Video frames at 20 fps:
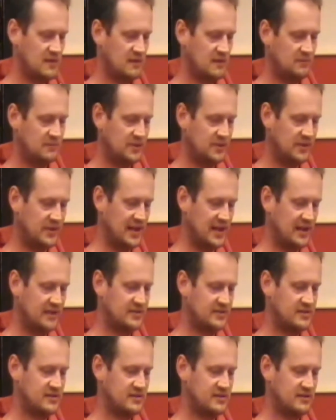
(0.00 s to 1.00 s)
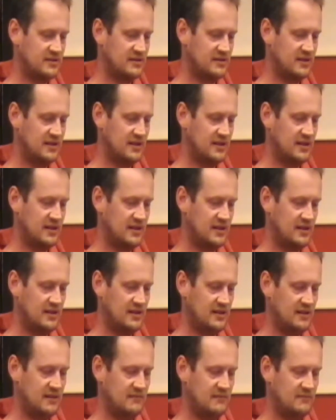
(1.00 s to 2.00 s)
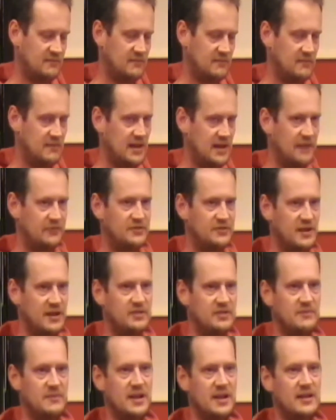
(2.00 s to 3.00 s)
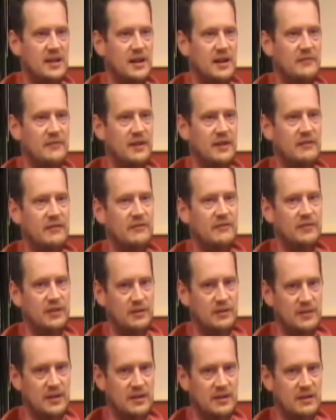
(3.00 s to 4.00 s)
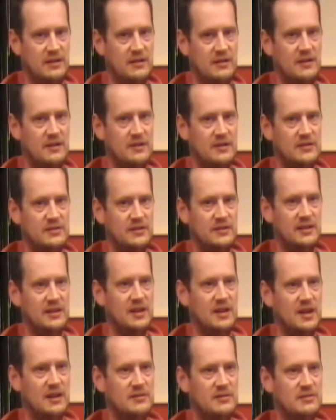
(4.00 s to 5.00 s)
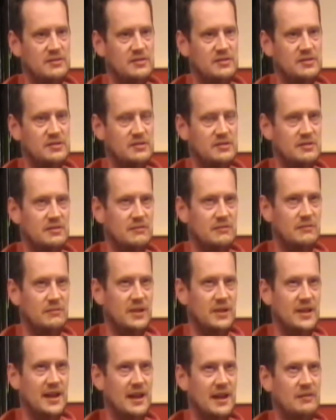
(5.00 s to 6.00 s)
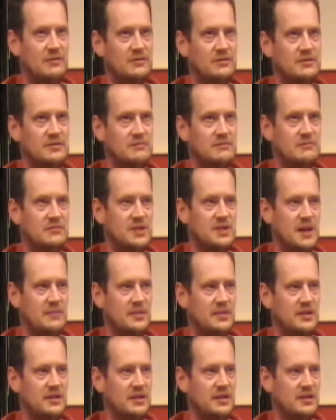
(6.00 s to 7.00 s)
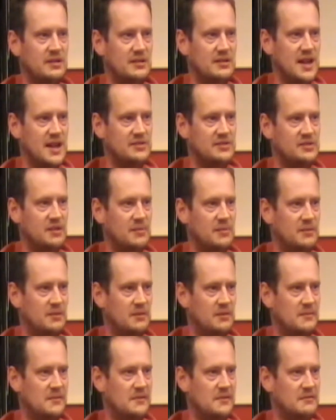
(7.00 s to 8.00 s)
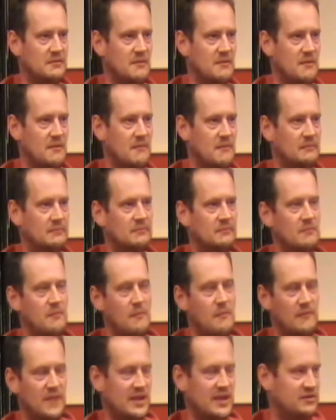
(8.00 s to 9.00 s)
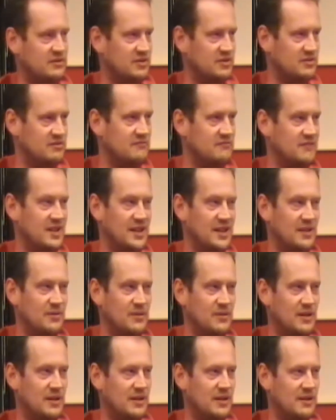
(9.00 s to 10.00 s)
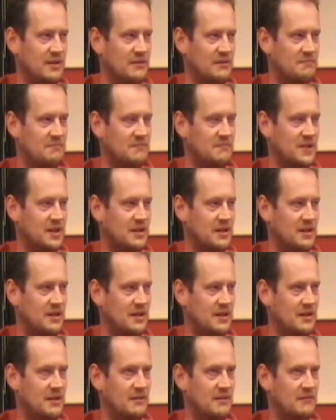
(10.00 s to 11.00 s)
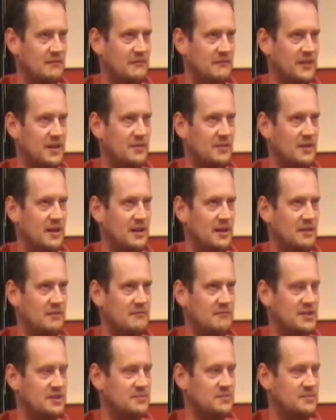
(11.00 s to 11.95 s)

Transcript: but that I've tried to make that very fluid, so it loads without jamming the desktop up. It doesn't really work very well on a RISC